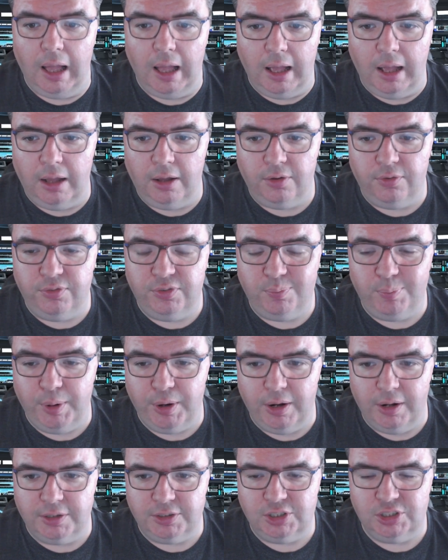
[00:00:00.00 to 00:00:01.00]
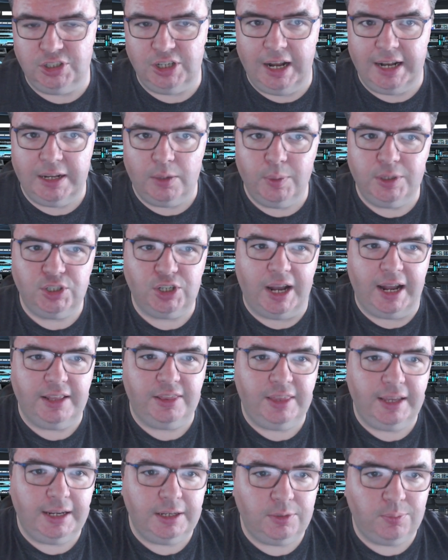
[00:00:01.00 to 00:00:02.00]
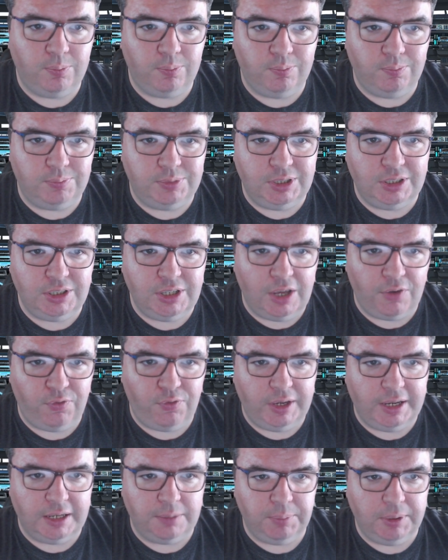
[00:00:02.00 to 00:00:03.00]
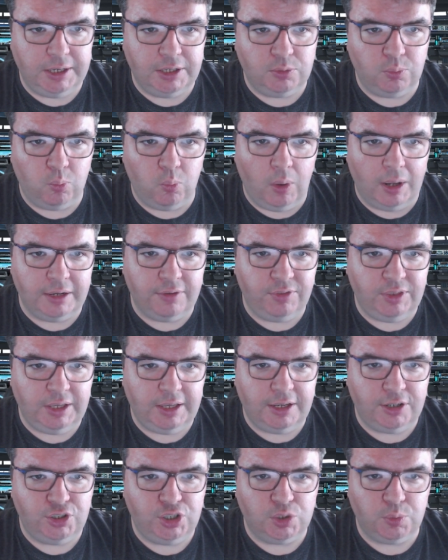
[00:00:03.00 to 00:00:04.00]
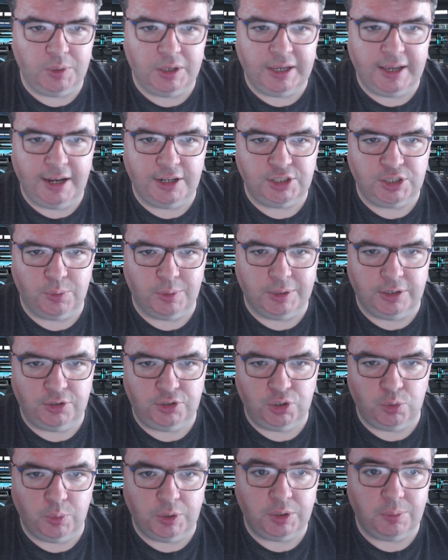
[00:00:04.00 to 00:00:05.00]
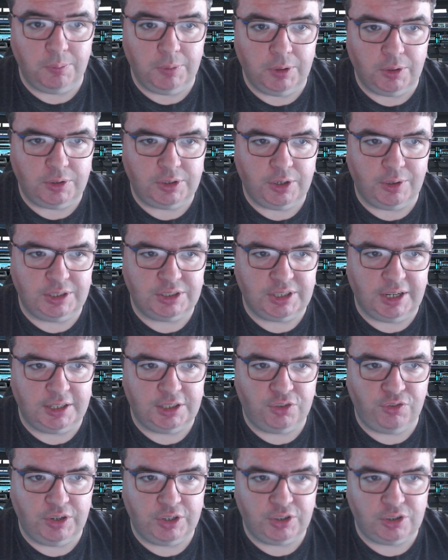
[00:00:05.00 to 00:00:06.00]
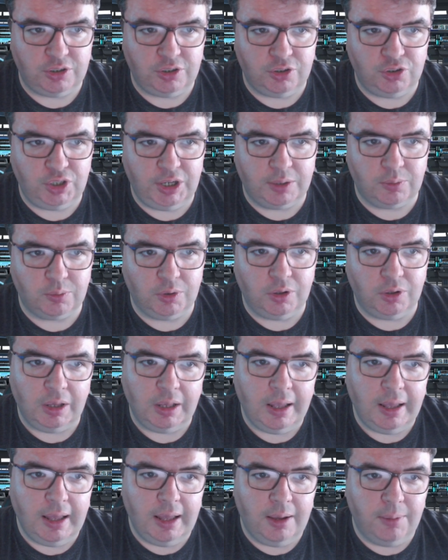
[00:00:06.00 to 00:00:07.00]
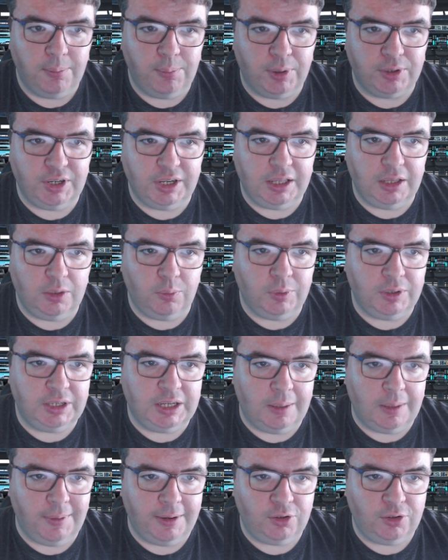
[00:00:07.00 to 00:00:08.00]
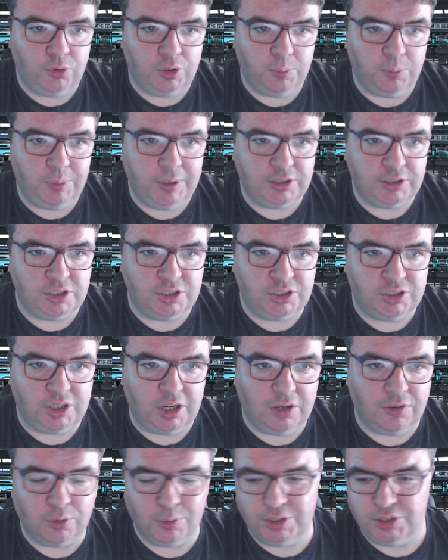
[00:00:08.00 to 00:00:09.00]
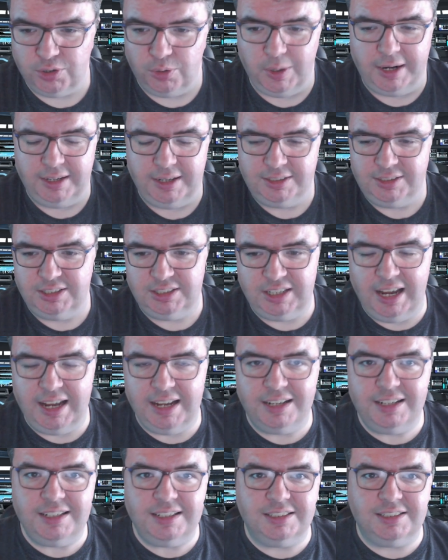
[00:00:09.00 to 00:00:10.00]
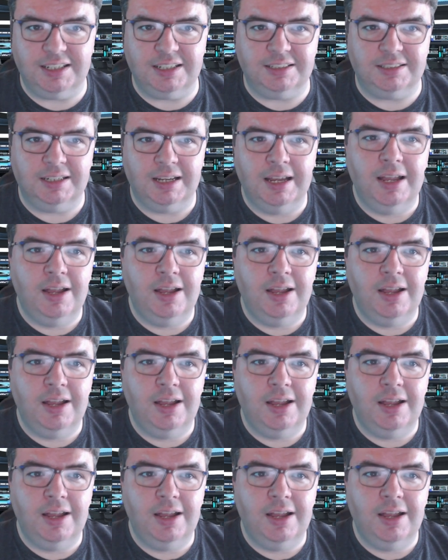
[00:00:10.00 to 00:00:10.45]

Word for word: of Burian society, which I think is significant because one of the issues we occasionally run into with military science fiction in general, particularly when coming to depictions of aristocratic societies, is